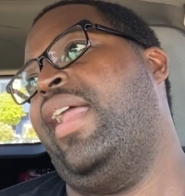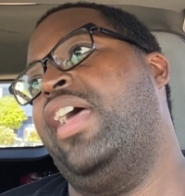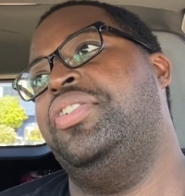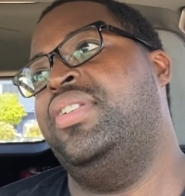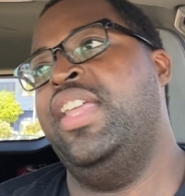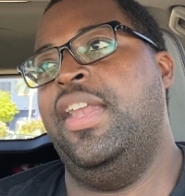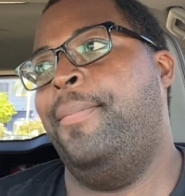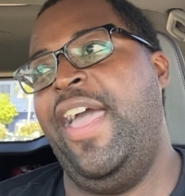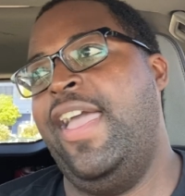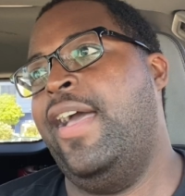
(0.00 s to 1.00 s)
I just need to
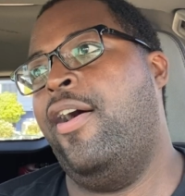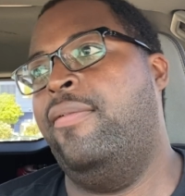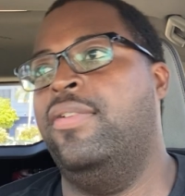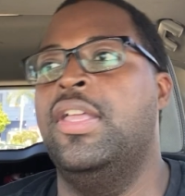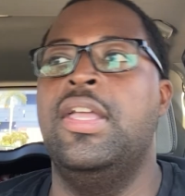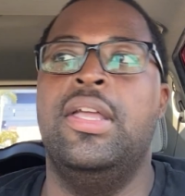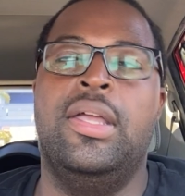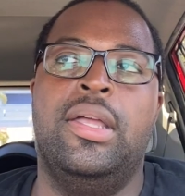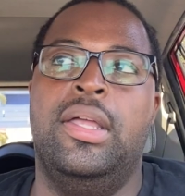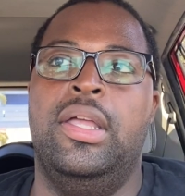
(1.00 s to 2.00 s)
pay off
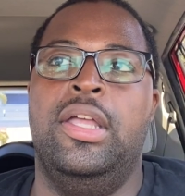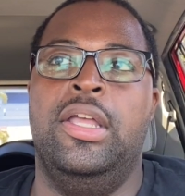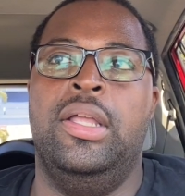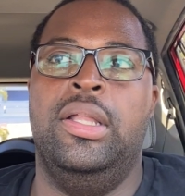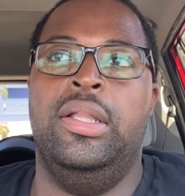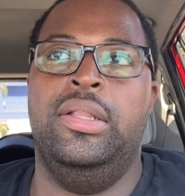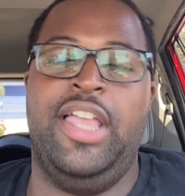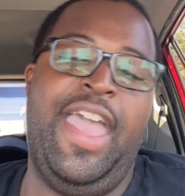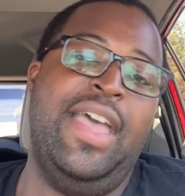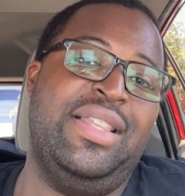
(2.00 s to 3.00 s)
the
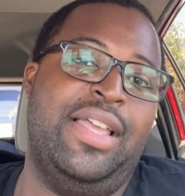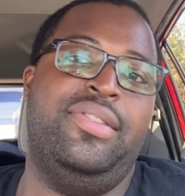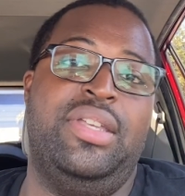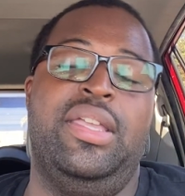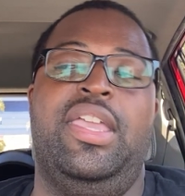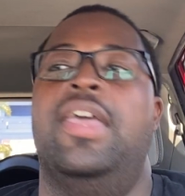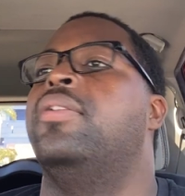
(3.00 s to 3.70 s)
headlight ticket,